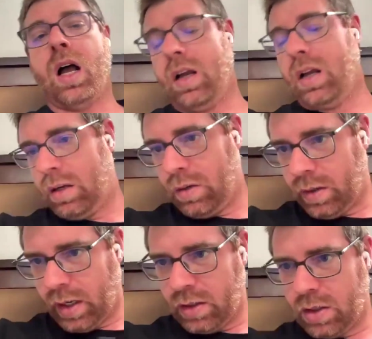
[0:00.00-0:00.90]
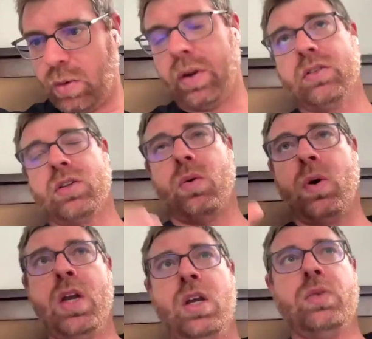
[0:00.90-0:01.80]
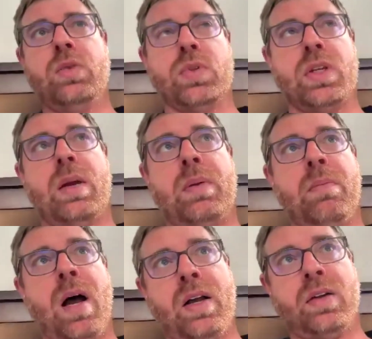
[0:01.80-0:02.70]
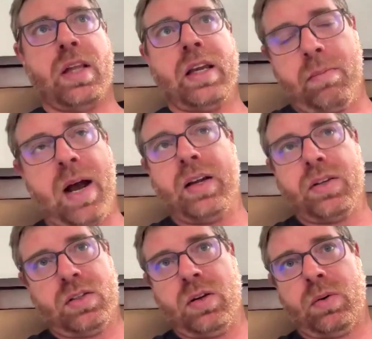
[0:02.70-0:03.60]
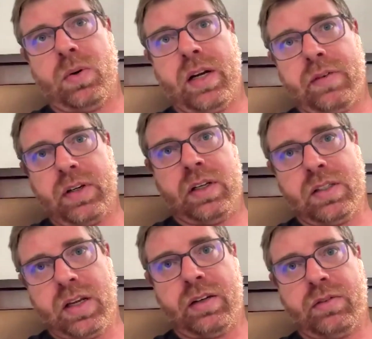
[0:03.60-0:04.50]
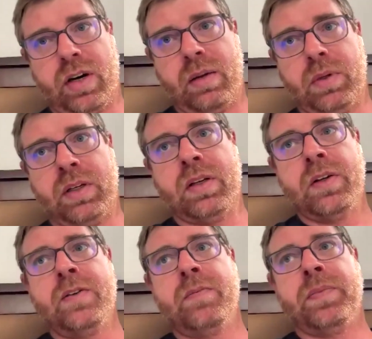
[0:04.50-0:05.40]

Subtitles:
Ah, okay. So we'll set up a milestone or whatever inside of Ripen